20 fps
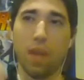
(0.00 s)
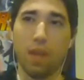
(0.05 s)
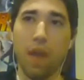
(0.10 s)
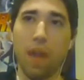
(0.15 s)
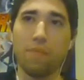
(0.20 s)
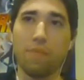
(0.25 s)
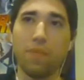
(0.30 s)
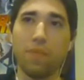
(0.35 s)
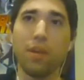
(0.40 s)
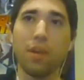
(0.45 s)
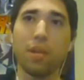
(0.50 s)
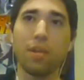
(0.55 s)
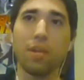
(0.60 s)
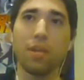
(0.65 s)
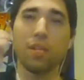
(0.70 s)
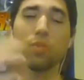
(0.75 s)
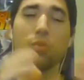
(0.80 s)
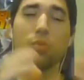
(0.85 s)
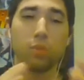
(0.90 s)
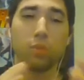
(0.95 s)
I feel like
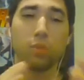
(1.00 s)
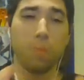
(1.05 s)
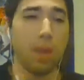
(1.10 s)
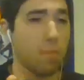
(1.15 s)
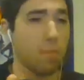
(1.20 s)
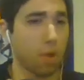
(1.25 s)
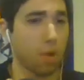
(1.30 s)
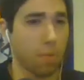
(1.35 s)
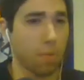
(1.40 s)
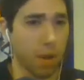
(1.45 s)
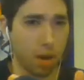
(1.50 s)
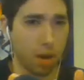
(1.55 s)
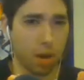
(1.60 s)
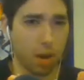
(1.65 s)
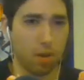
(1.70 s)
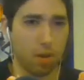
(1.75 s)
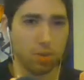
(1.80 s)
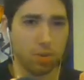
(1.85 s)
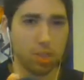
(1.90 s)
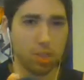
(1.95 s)
this one's made more by
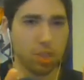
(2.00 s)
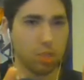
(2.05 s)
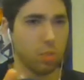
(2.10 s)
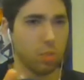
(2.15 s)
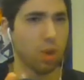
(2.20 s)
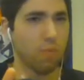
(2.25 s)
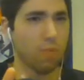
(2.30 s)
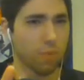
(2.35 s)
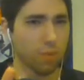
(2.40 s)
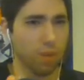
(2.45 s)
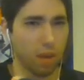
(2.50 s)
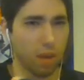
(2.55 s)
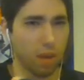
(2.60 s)
this is more for like